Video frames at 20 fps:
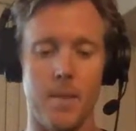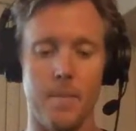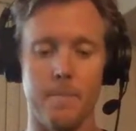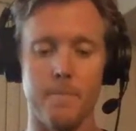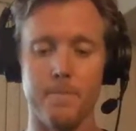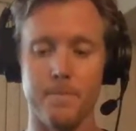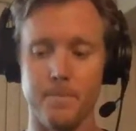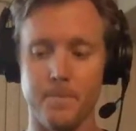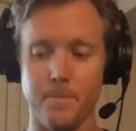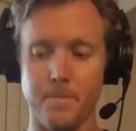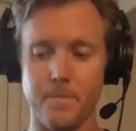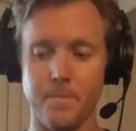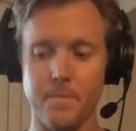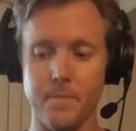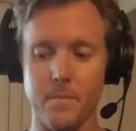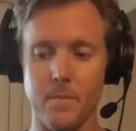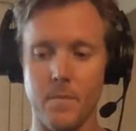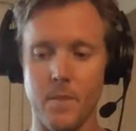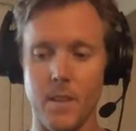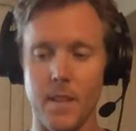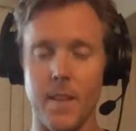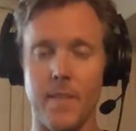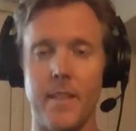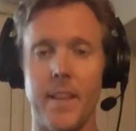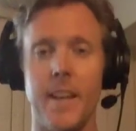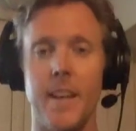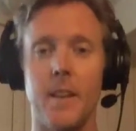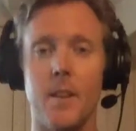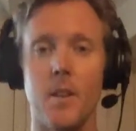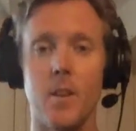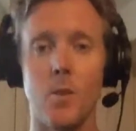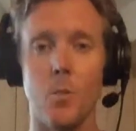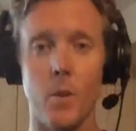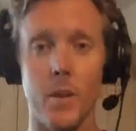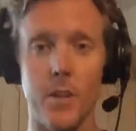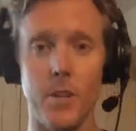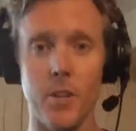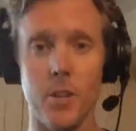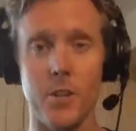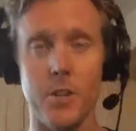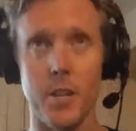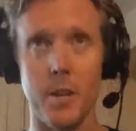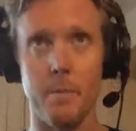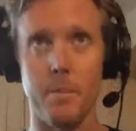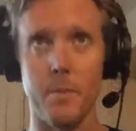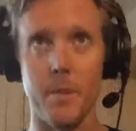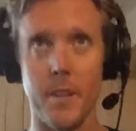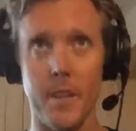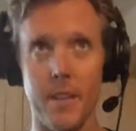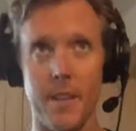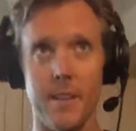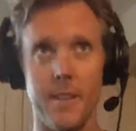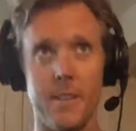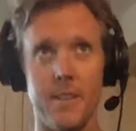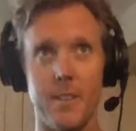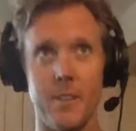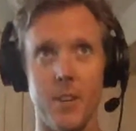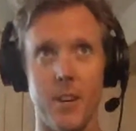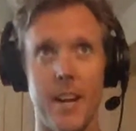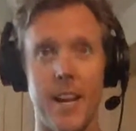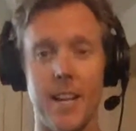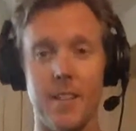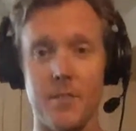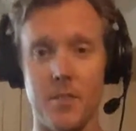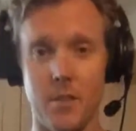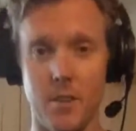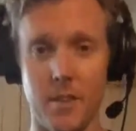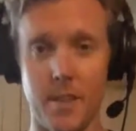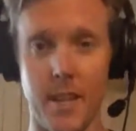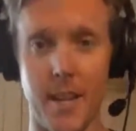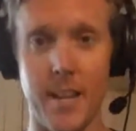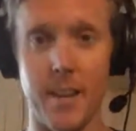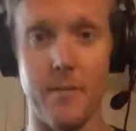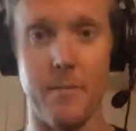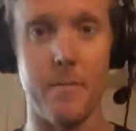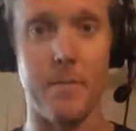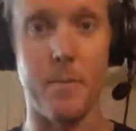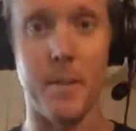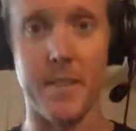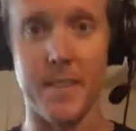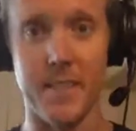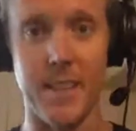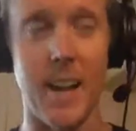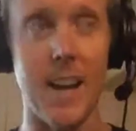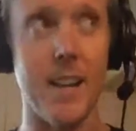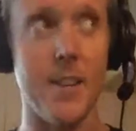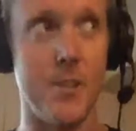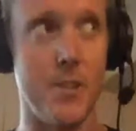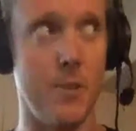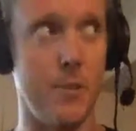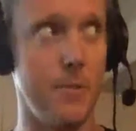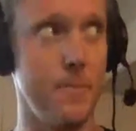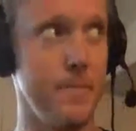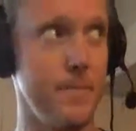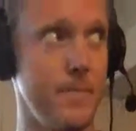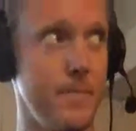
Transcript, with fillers: foot, then when you're jumping and your hands are kind of beside you,